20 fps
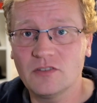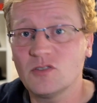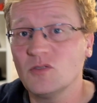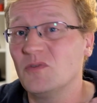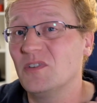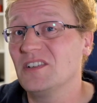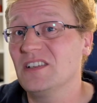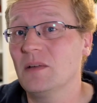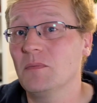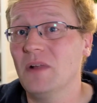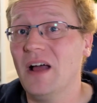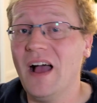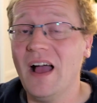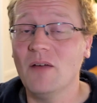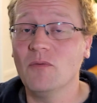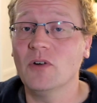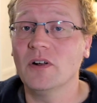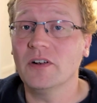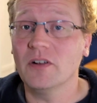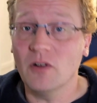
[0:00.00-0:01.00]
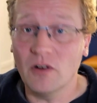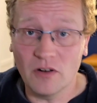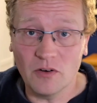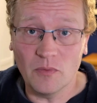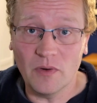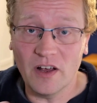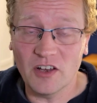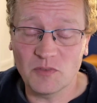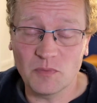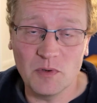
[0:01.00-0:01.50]
So for example, I run it on a
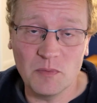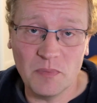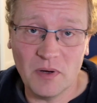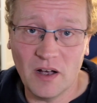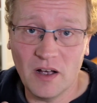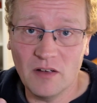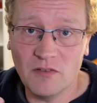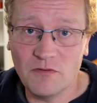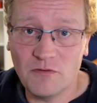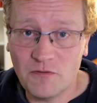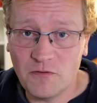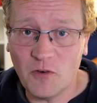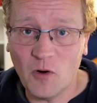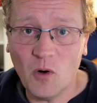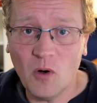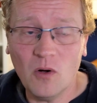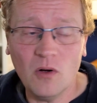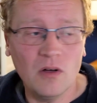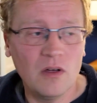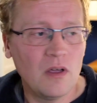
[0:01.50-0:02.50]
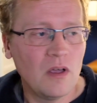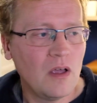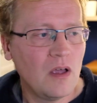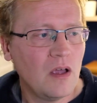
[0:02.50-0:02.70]
Raspberry Pi 4,